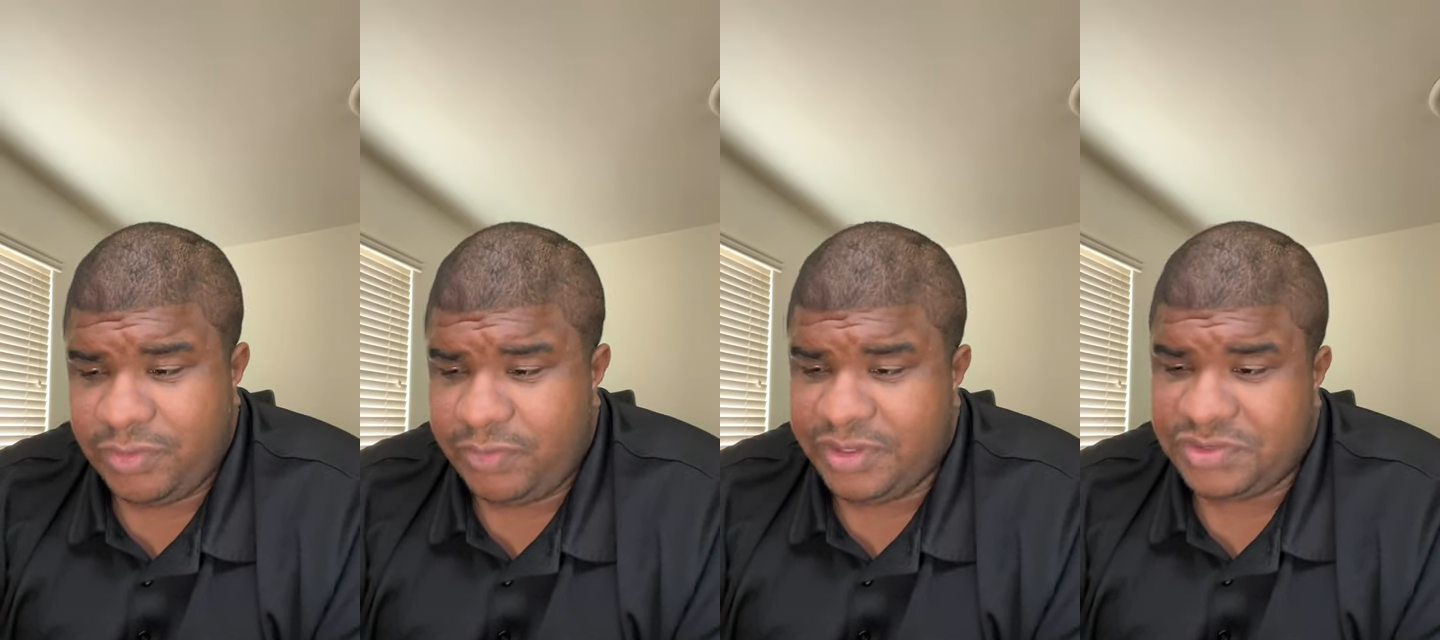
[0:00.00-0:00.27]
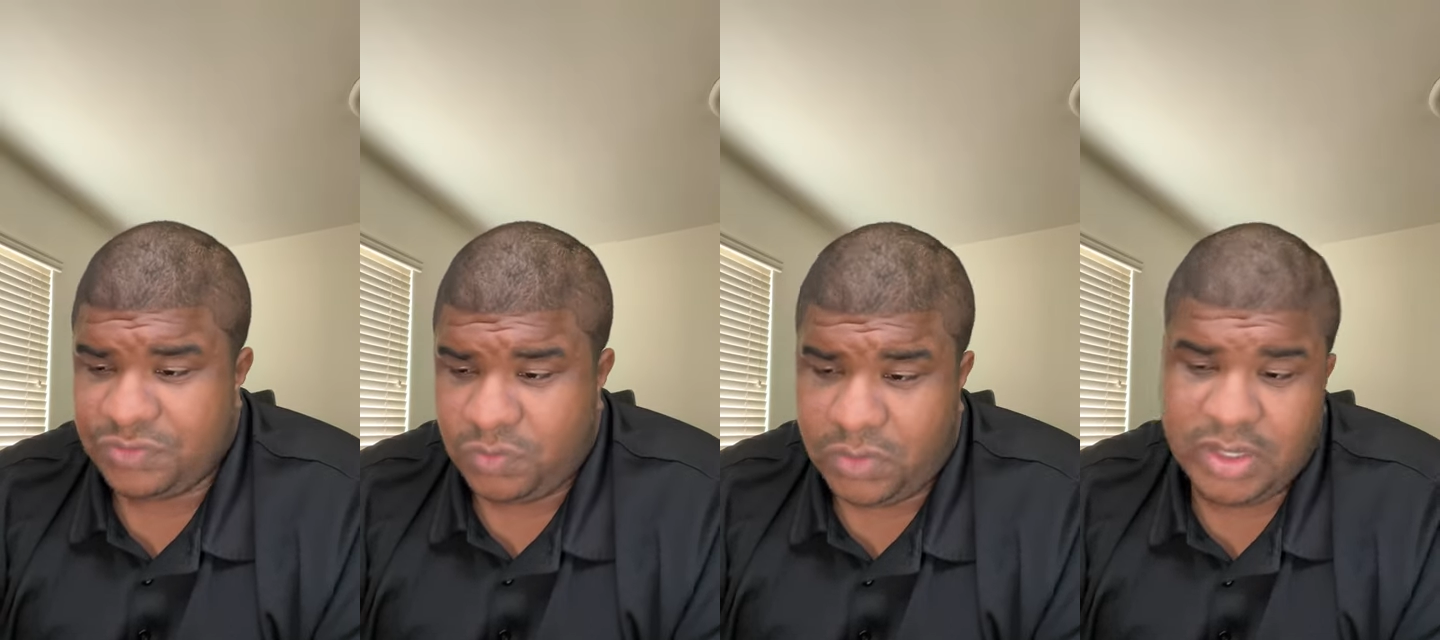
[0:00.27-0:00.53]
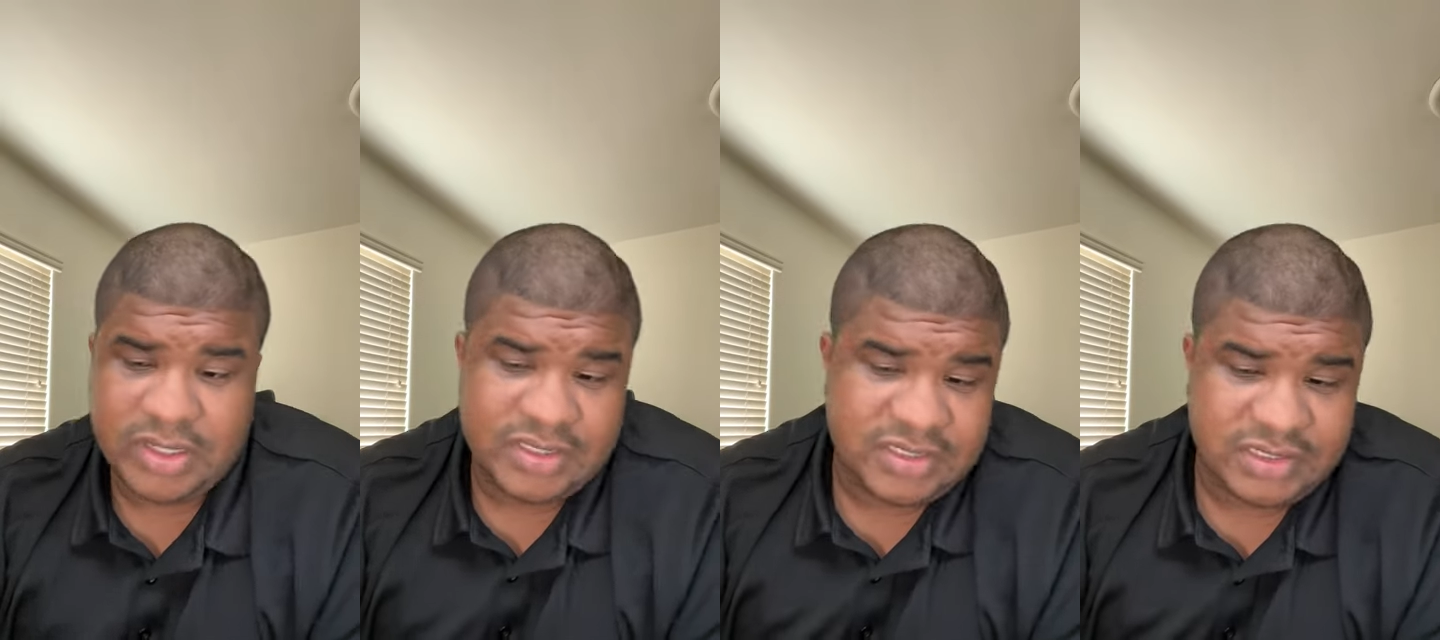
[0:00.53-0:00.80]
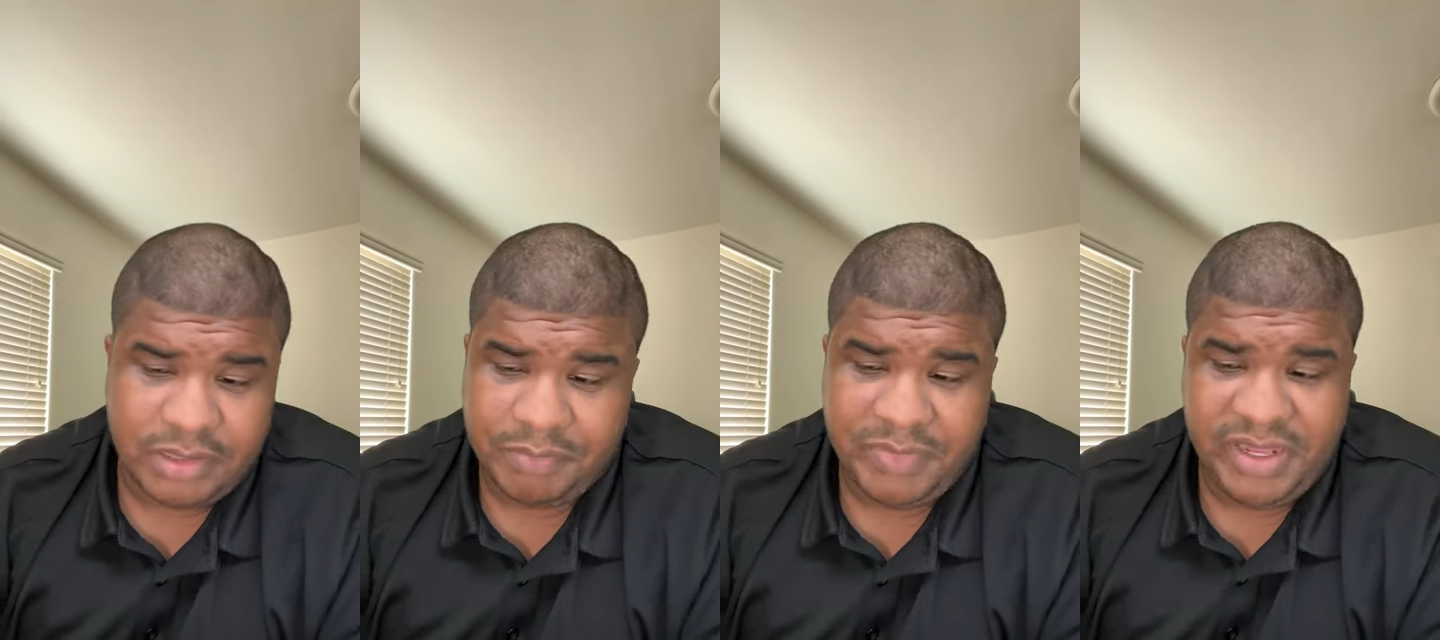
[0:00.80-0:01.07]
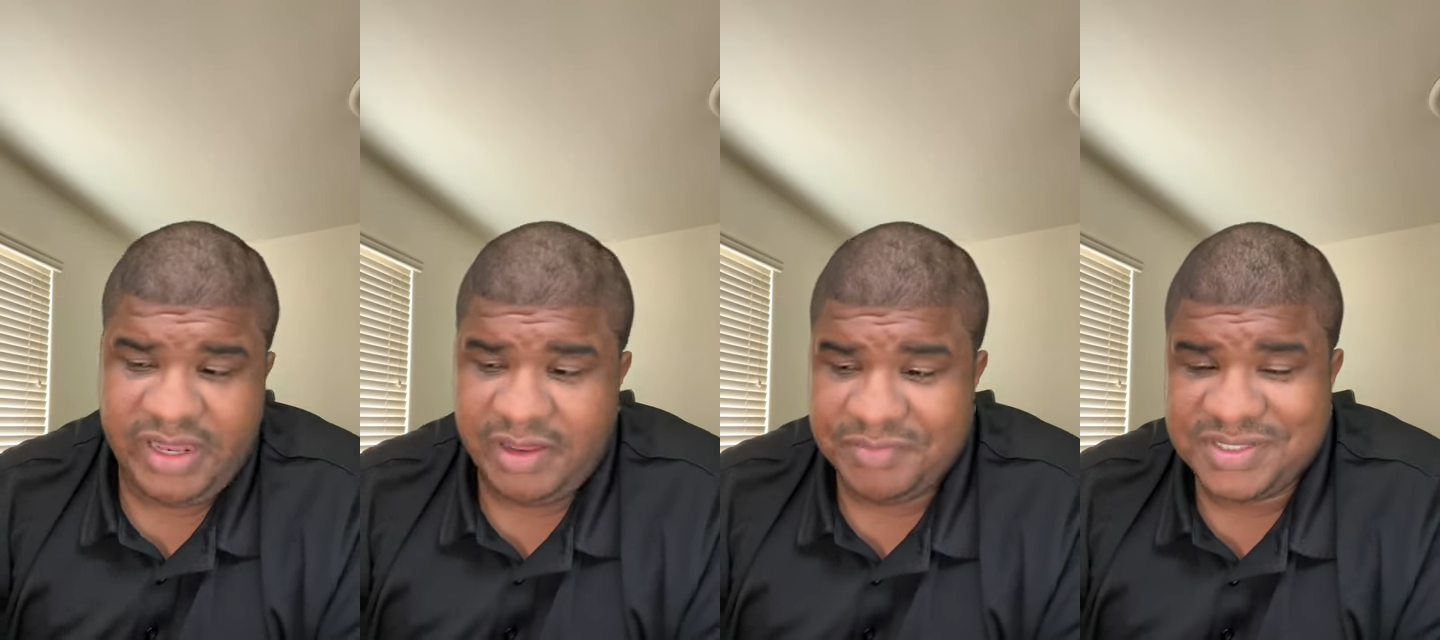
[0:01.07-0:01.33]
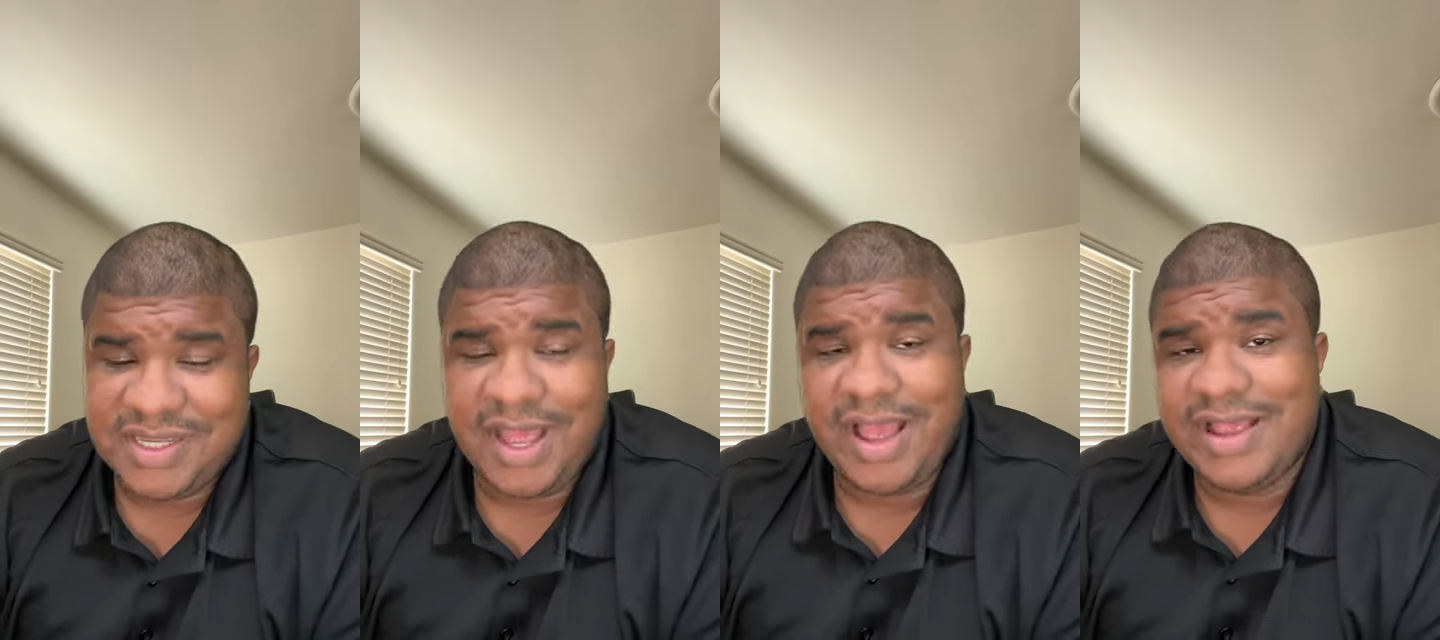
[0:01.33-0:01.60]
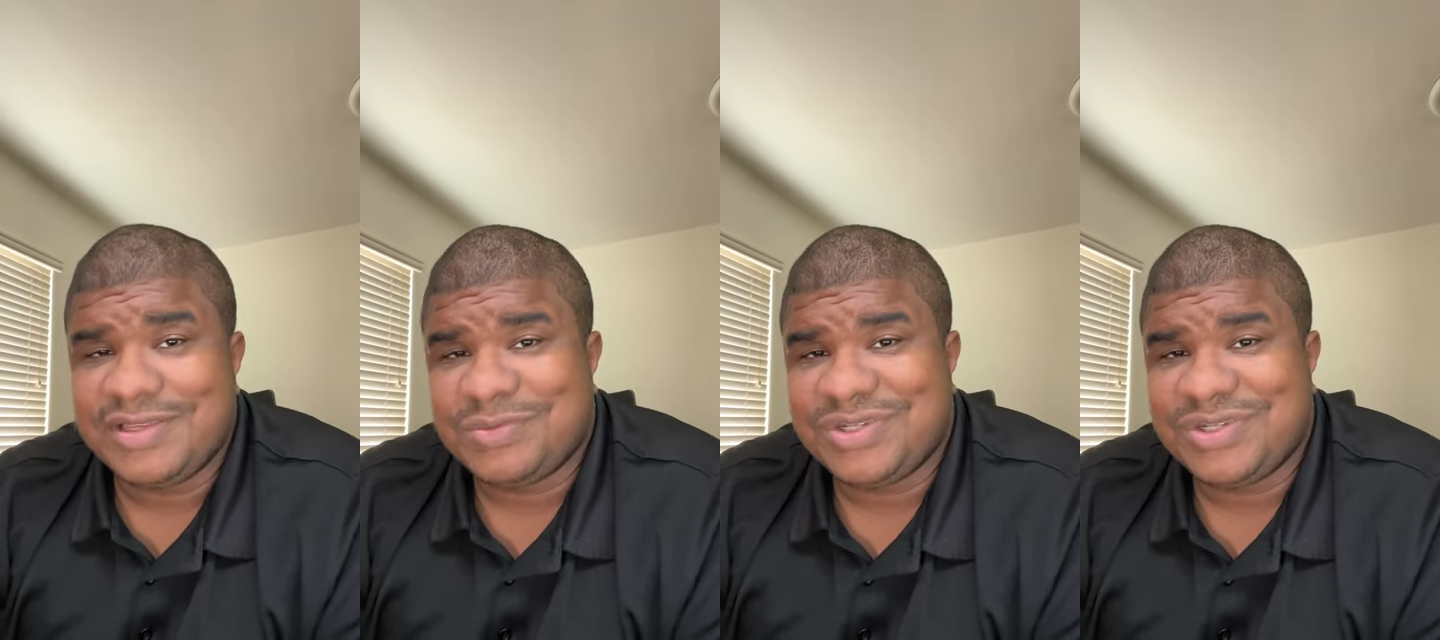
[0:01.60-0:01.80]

which was medium size,